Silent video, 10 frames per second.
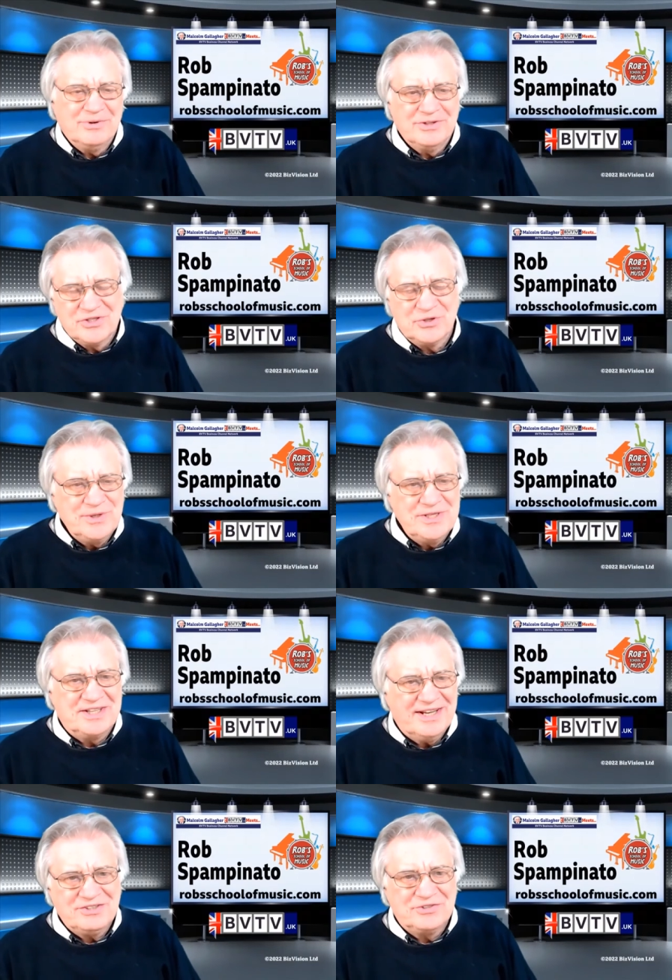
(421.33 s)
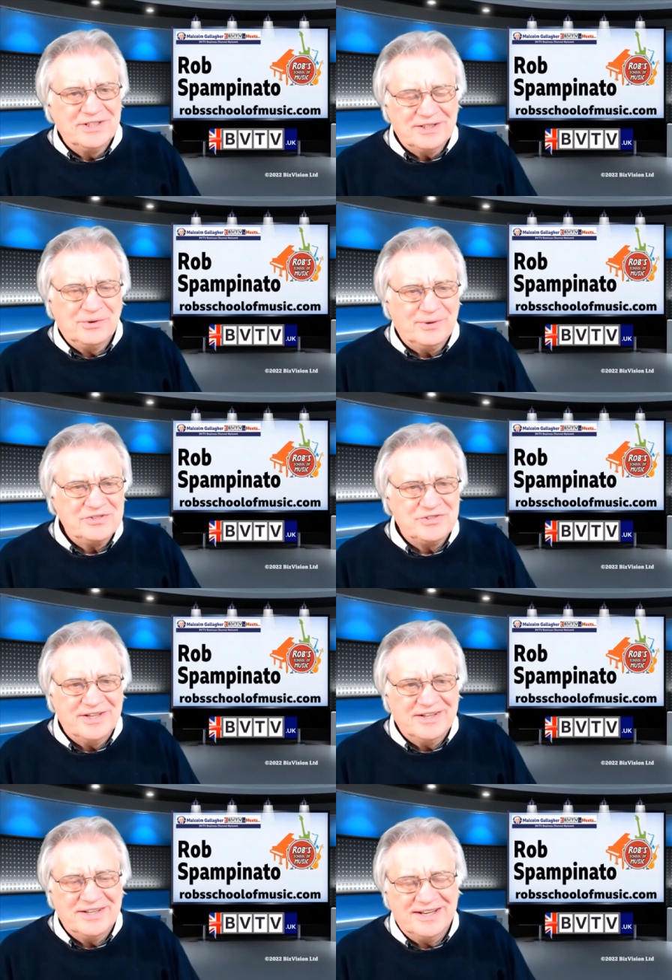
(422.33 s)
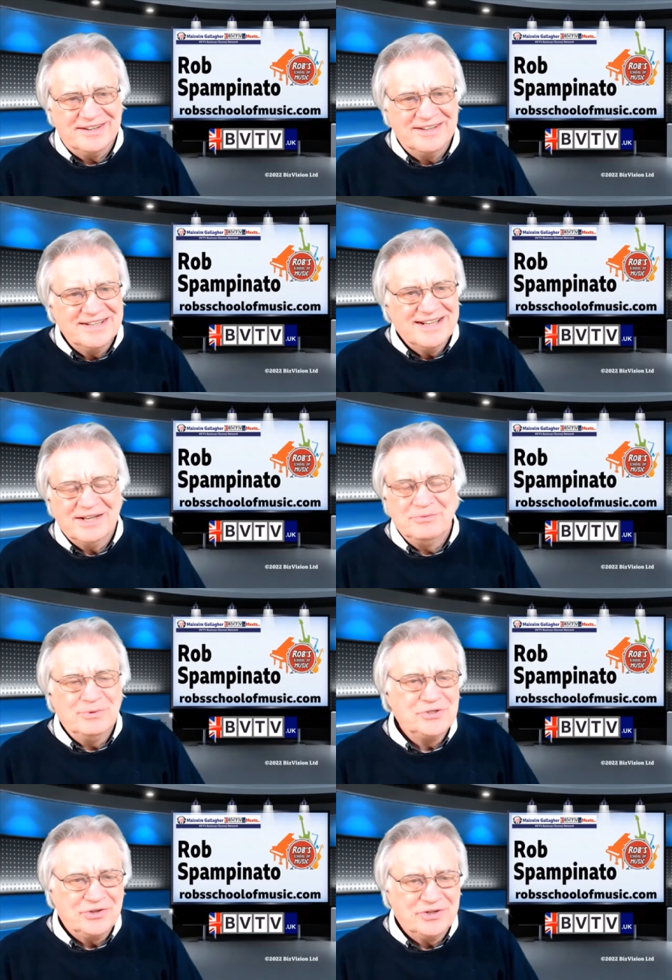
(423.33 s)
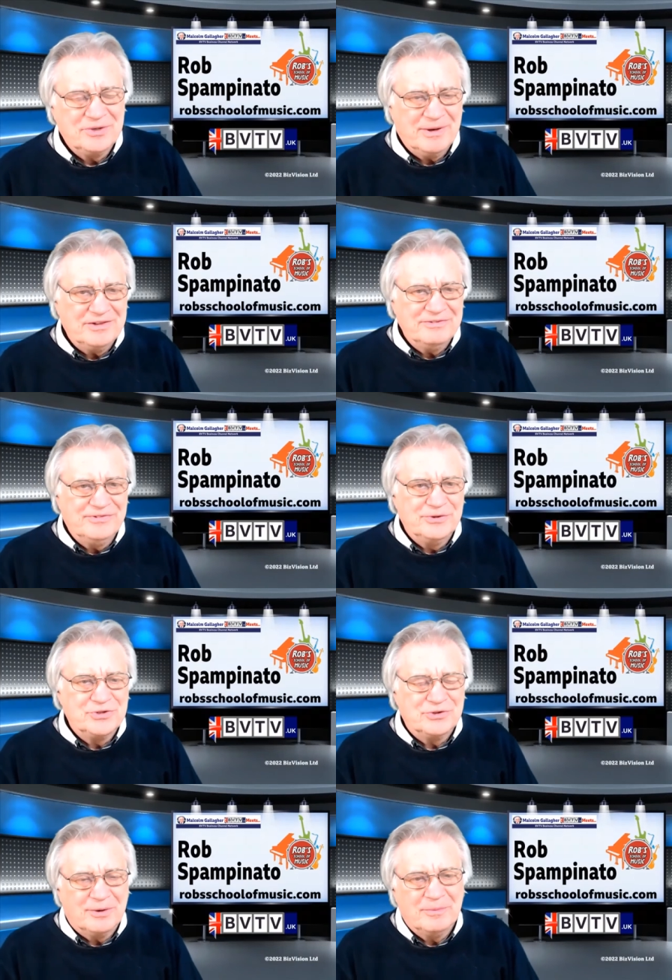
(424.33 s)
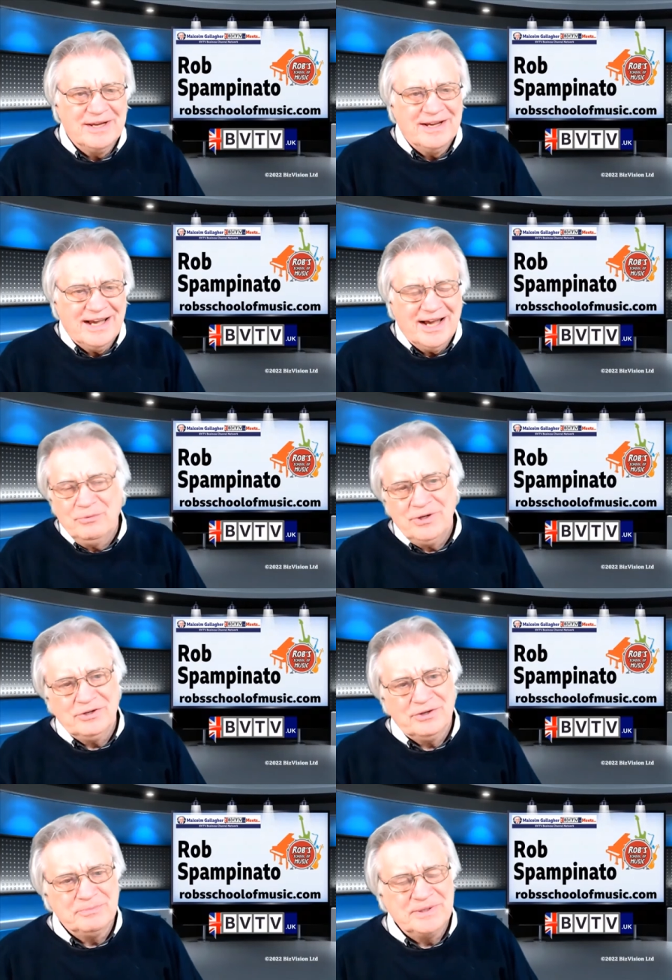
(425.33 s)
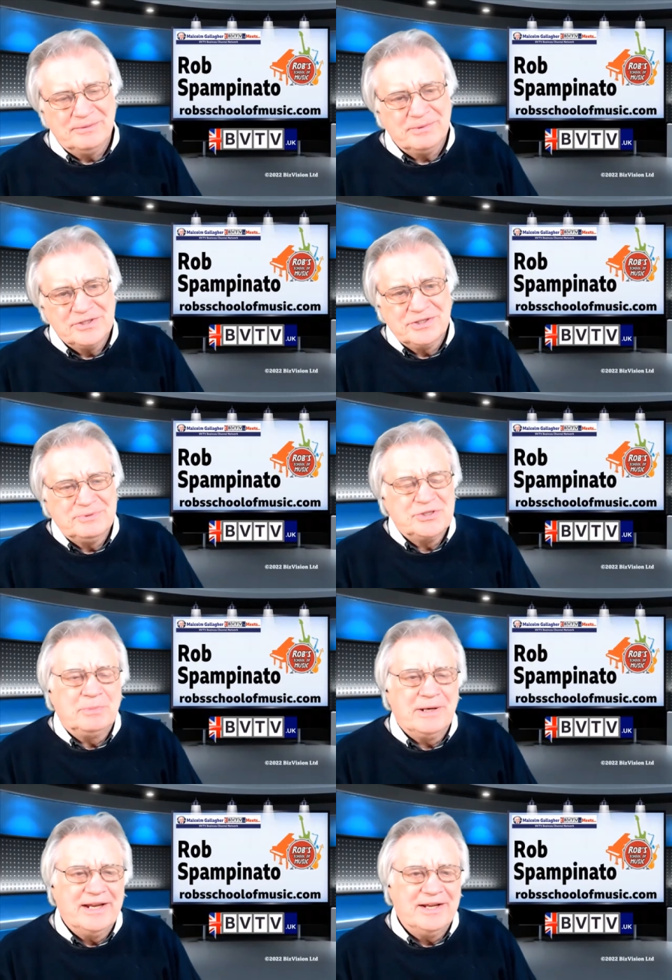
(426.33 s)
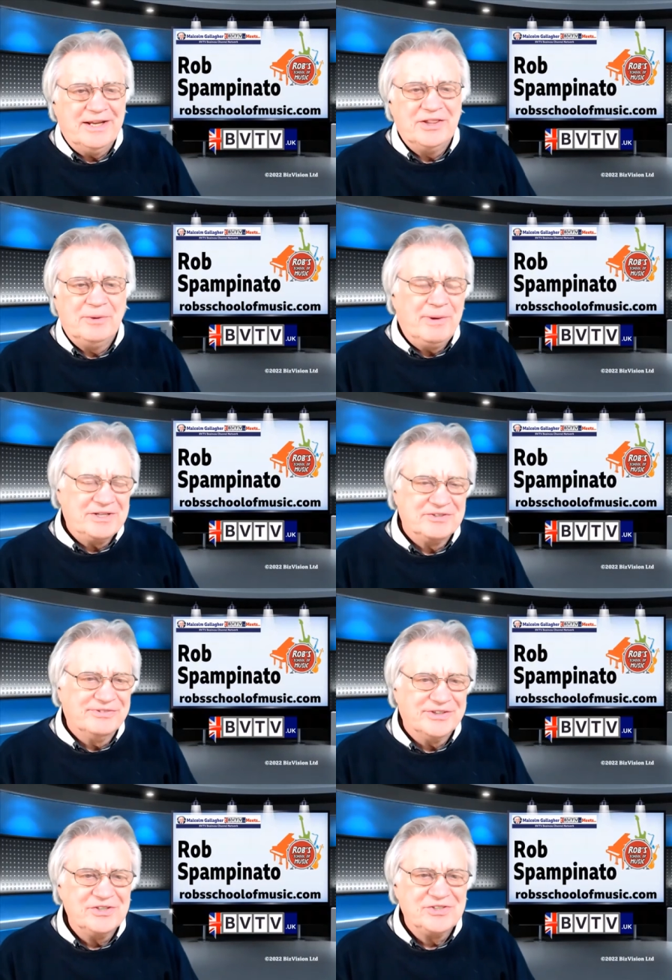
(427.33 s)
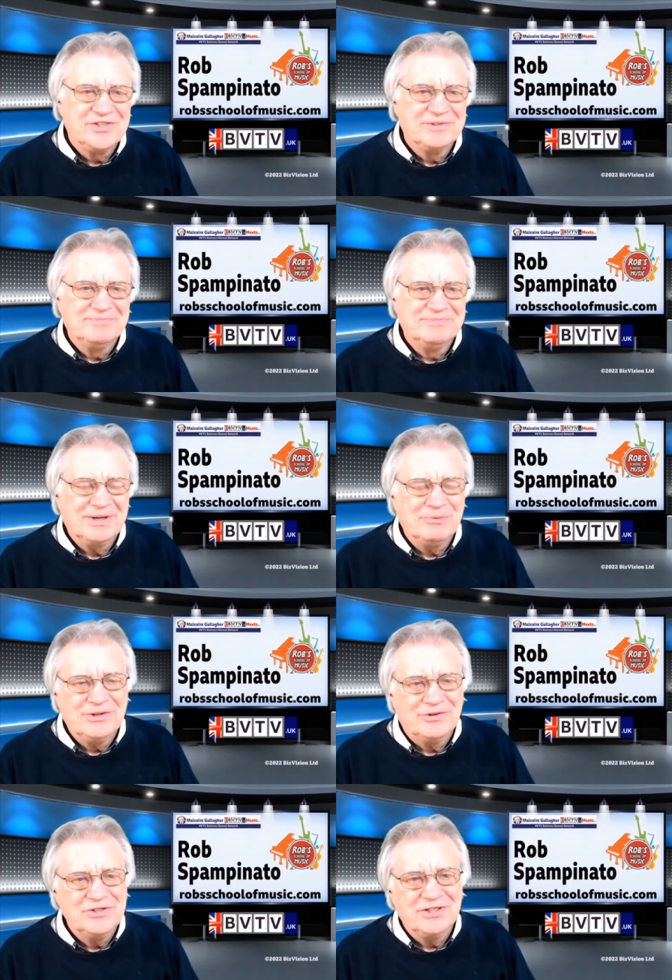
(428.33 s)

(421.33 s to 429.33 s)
i'm going to squeeze an extra little question in here and we're talking about the future rob are we going to be able to, to play in the metaverse are we going